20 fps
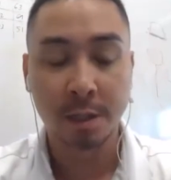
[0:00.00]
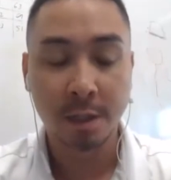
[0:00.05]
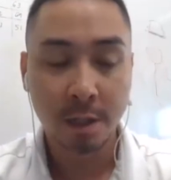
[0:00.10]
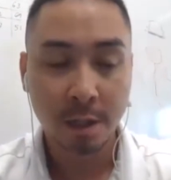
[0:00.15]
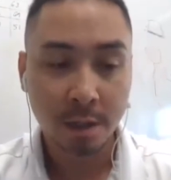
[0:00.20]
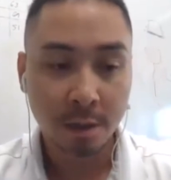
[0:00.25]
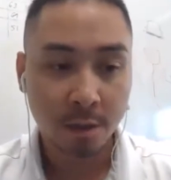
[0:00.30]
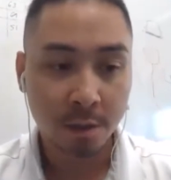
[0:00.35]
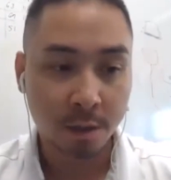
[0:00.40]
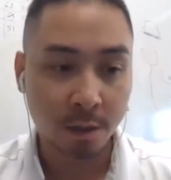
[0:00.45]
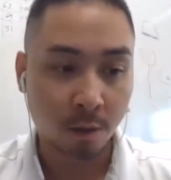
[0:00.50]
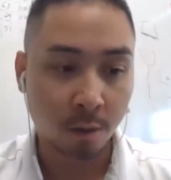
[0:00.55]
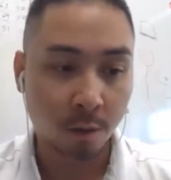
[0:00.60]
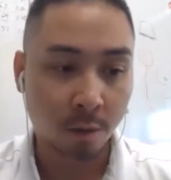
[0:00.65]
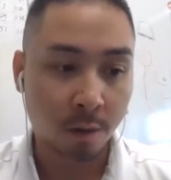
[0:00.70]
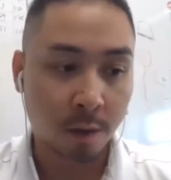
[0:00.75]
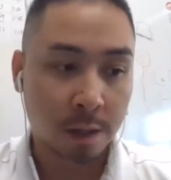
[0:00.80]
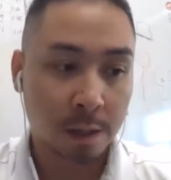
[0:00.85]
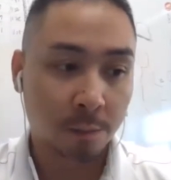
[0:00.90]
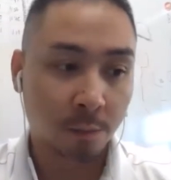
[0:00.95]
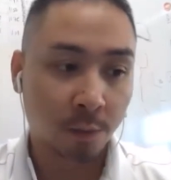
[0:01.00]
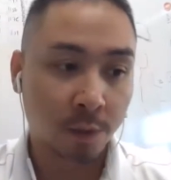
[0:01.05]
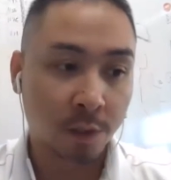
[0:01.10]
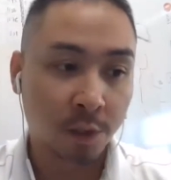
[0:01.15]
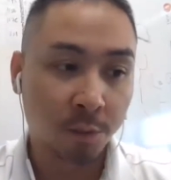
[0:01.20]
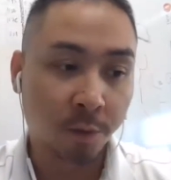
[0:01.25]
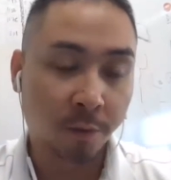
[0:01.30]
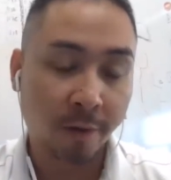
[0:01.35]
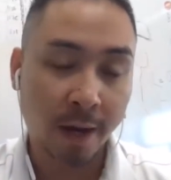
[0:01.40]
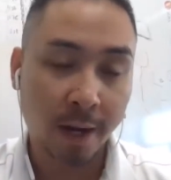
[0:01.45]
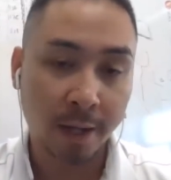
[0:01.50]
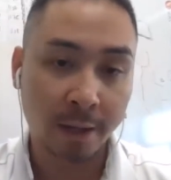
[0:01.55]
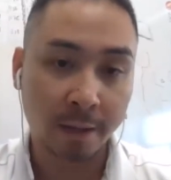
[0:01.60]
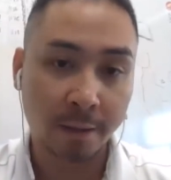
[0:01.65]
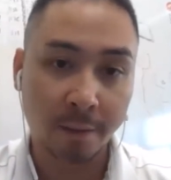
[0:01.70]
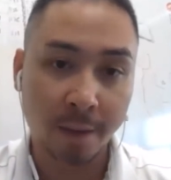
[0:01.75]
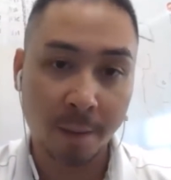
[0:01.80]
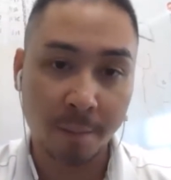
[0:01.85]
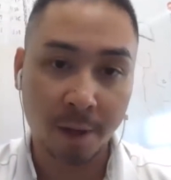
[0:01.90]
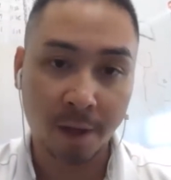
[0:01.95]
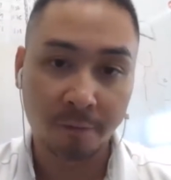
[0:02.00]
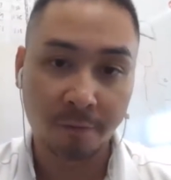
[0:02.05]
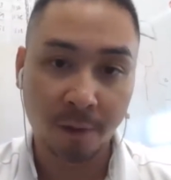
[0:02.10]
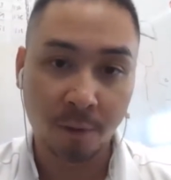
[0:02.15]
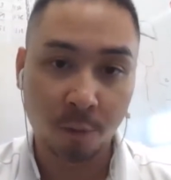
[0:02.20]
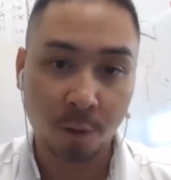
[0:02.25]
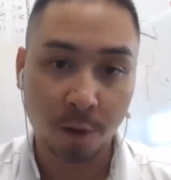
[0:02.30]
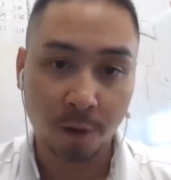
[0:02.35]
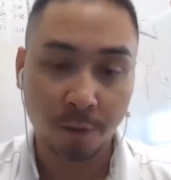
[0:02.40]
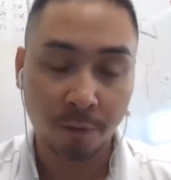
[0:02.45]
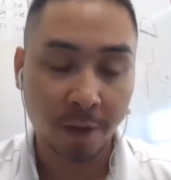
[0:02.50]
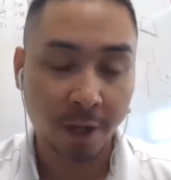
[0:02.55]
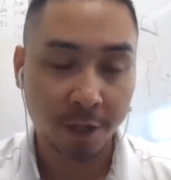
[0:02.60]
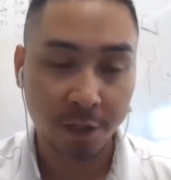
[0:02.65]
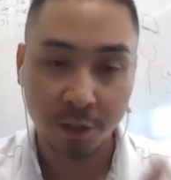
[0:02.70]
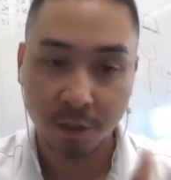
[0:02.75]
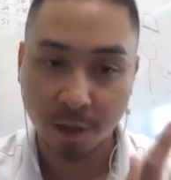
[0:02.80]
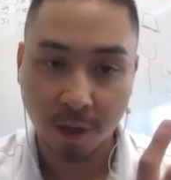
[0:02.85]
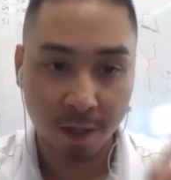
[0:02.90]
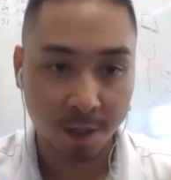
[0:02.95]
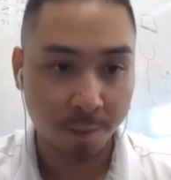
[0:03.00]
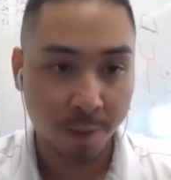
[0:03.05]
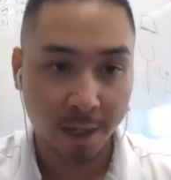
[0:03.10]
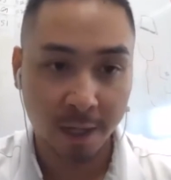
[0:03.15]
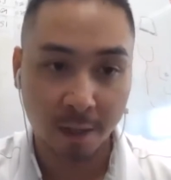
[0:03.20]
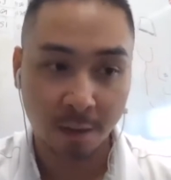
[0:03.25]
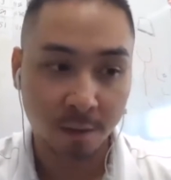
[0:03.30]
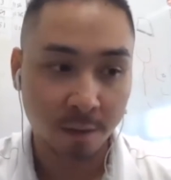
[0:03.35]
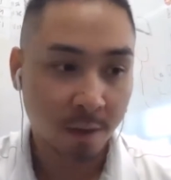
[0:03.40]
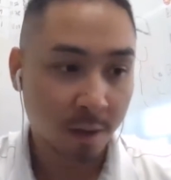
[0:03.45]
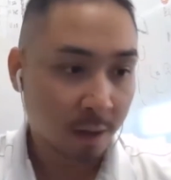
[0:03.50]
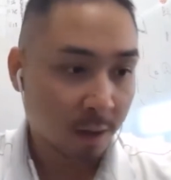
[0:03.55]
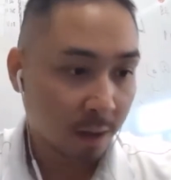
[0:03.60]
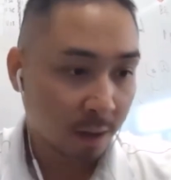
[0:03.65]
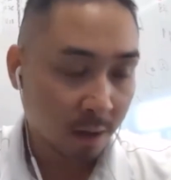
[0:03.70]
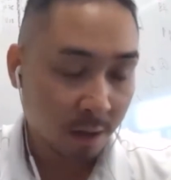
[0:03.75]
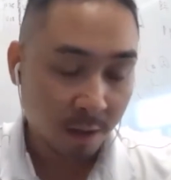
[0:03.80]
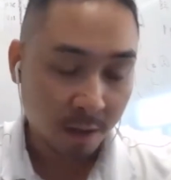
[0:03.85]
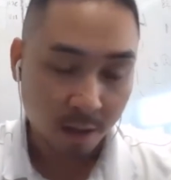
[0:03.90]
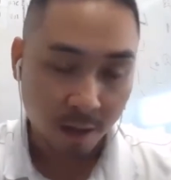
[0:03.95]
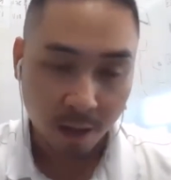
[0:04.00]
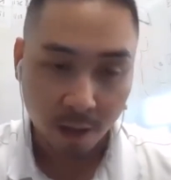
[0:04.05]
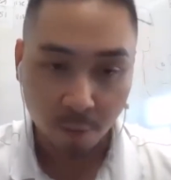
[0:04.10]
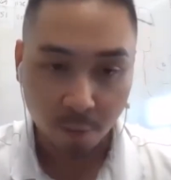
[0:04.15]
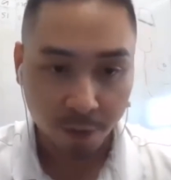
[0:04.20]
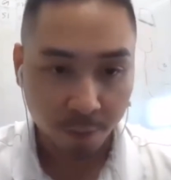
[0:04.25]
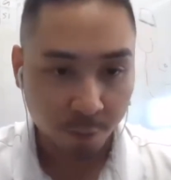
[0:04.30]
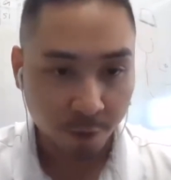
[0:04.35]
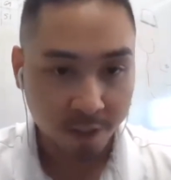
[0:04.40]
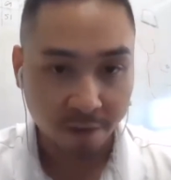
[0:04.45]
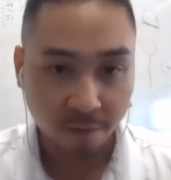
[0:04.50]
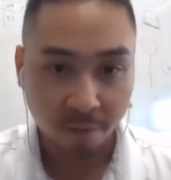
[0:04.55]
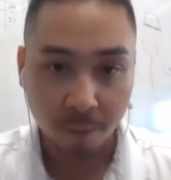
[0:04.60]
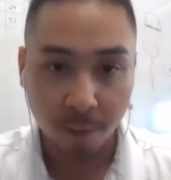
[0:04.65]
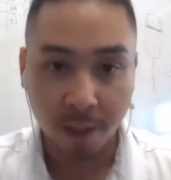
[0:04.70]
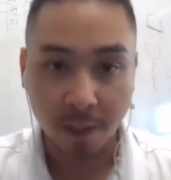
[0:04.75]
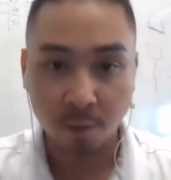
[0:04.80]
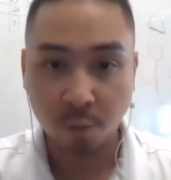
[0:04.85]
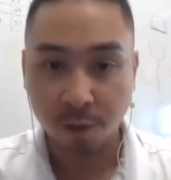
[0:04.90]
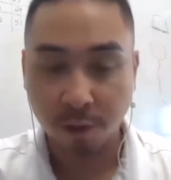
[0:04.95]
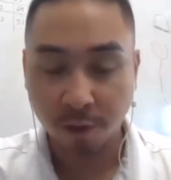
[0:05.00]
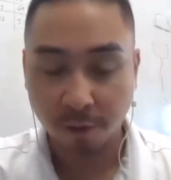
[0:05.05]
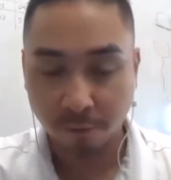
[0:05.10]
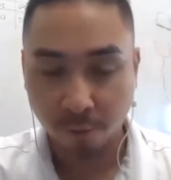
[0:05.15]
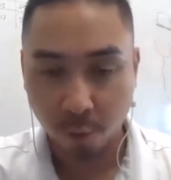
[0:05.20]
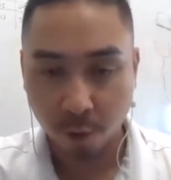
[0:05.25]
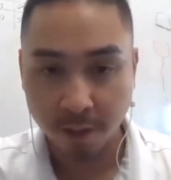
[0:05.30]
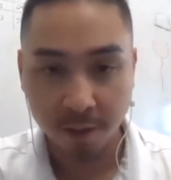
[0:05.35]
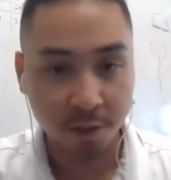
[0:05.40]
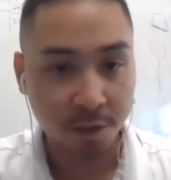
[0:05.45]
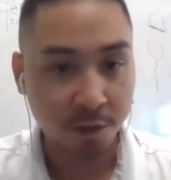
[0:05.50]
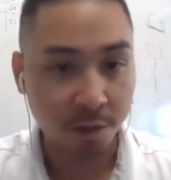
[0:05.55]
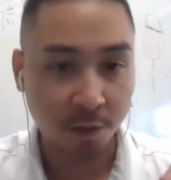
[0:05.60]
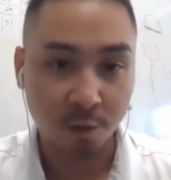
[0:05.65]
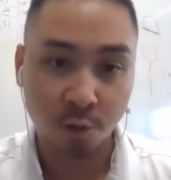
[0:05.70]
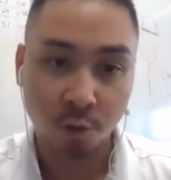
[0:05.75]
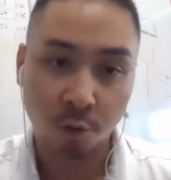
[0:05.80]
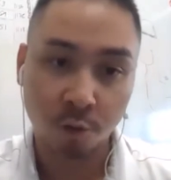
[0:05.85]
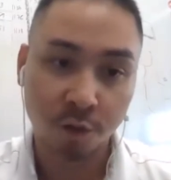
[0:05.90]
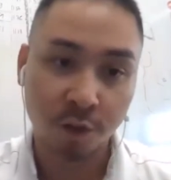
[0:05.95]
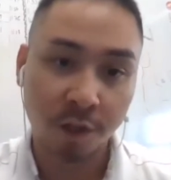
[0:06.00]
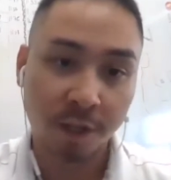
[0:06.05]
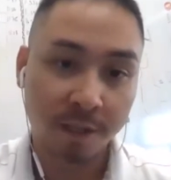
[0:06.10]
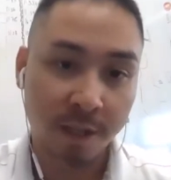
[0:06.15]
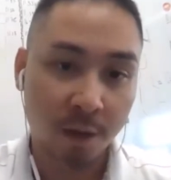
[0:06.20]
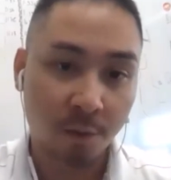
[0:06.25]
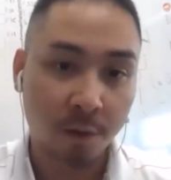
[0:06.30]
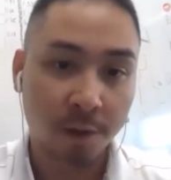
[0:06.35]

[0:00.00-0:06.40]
So we do provide that benefit where they could just automate it with the press of a button with their voice and just control the shades that way.